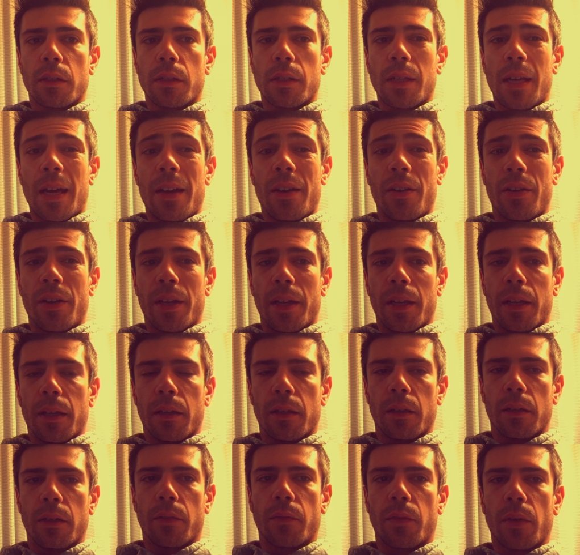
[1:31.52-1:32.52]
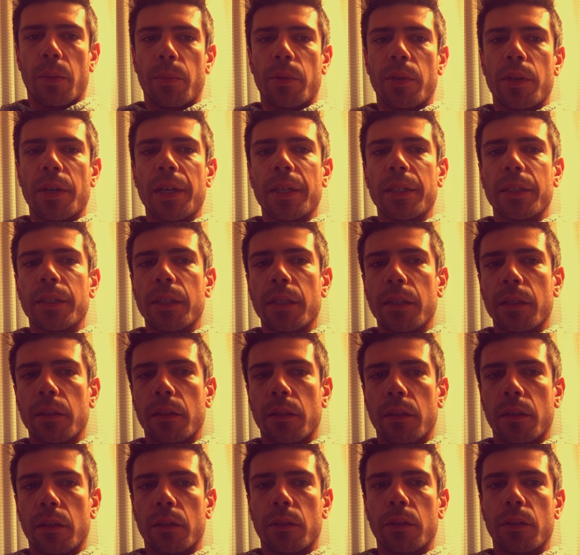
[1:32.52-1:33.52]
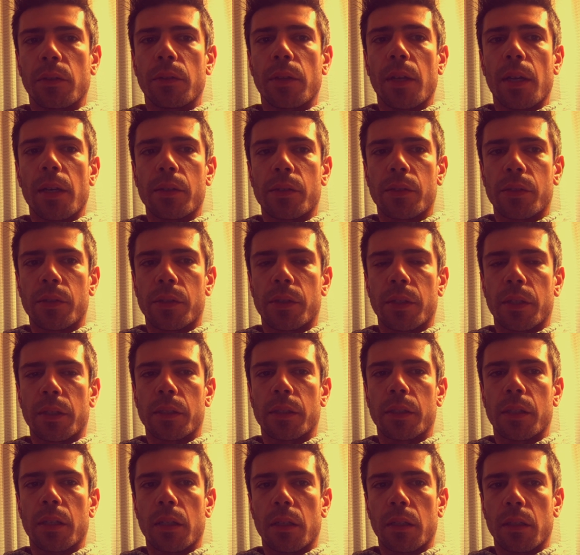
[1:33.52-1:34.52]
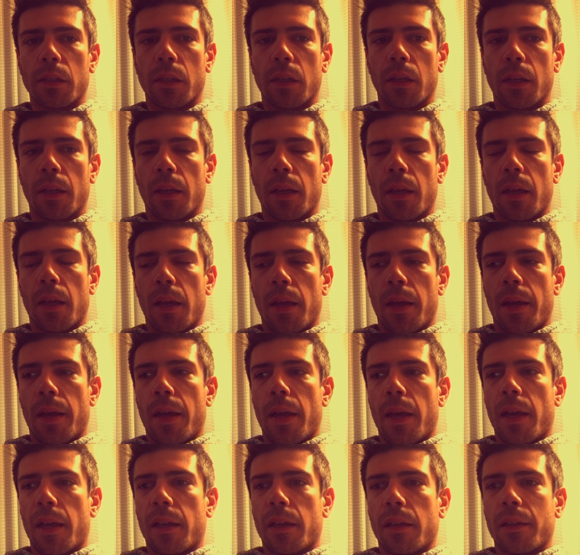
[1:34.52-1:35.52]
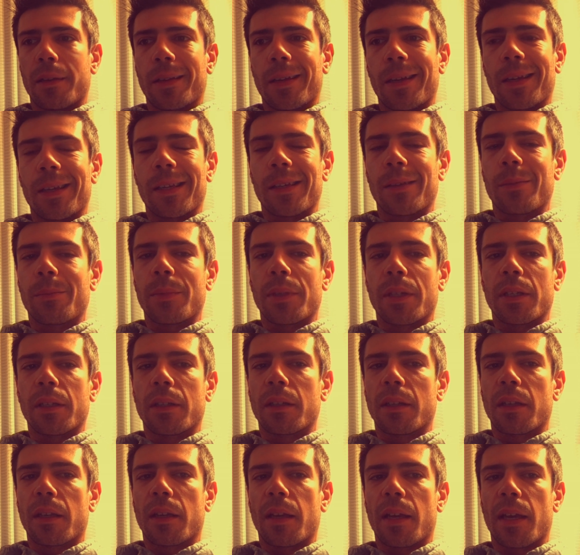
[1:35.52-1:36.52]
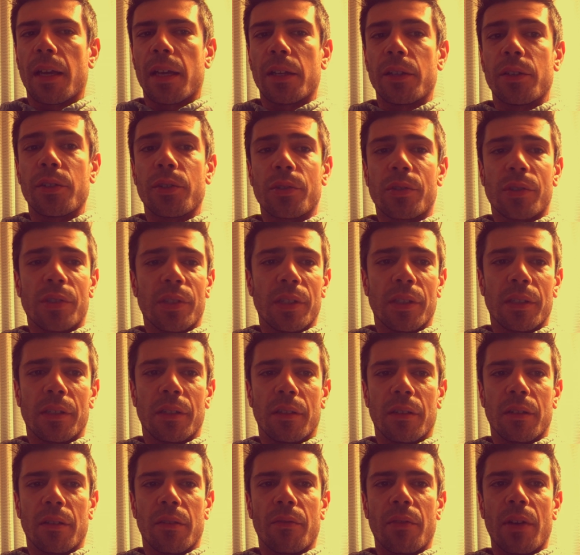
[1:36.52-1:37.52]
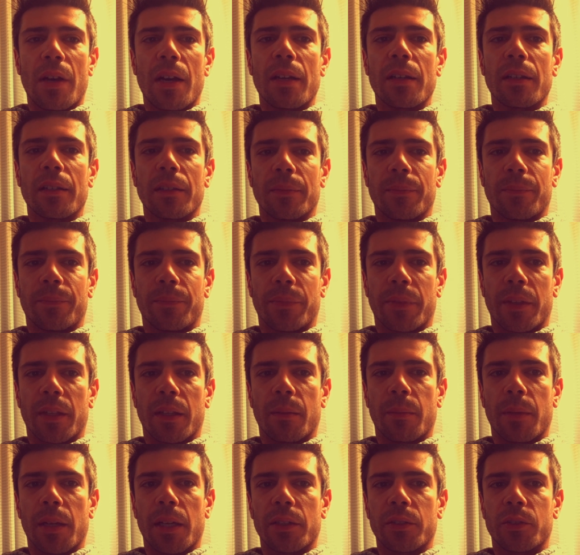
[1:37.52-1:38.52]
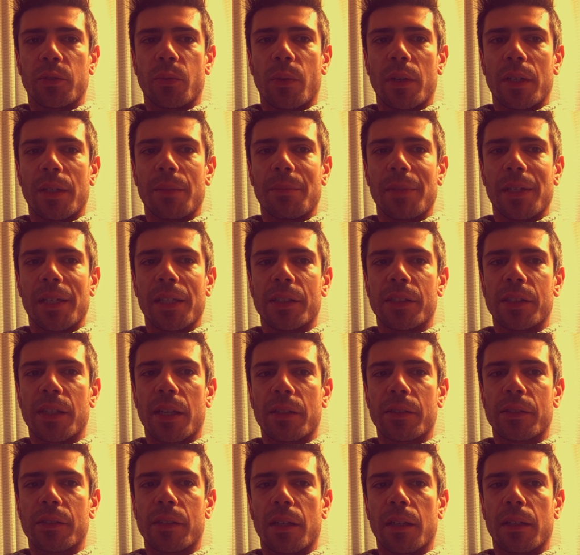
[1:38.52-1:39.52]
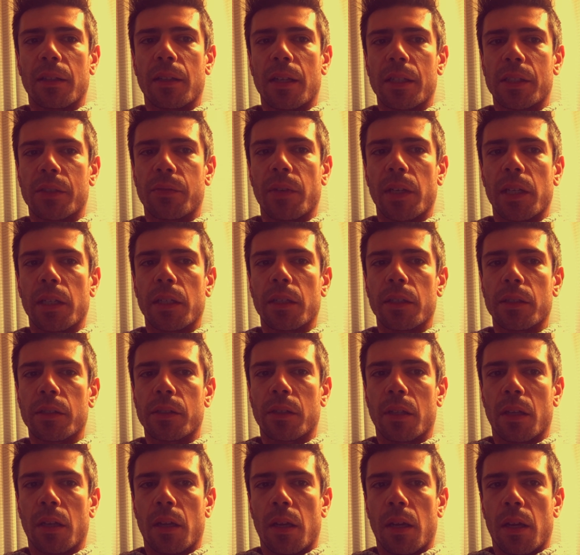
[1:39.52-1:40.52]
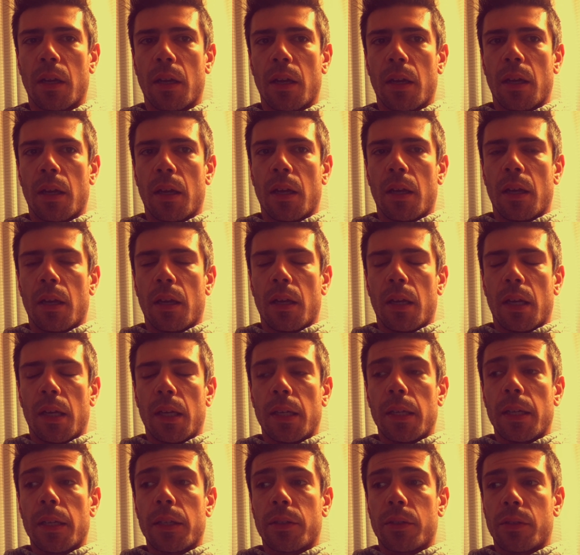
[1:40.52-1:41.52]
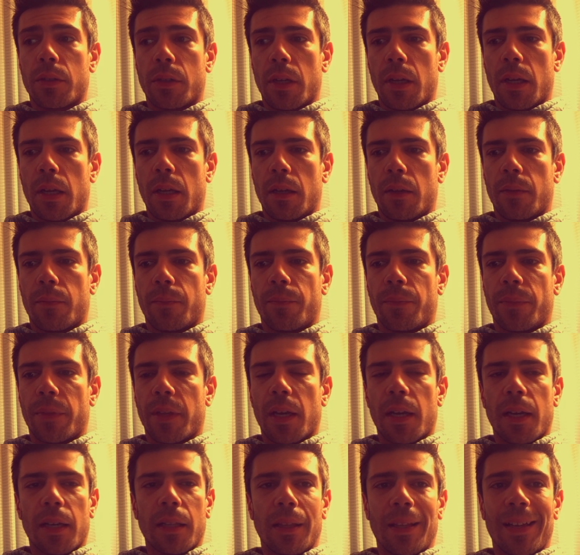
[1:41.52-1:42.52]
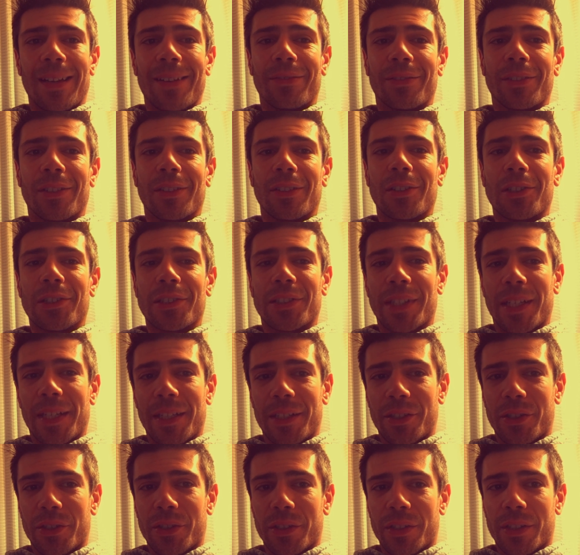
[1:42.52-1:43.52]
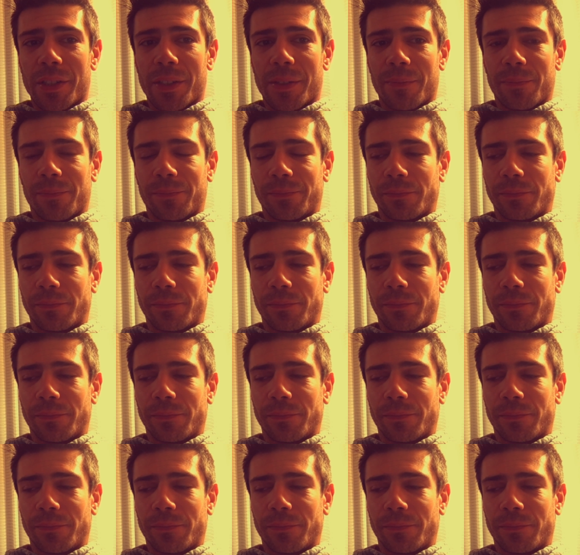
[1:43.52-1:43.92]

Saturday, November 19th, 2016, and I am in Henderson, Nevada, about 20 minutes outside Las Vegas. Yesterday, I left Los Angeles.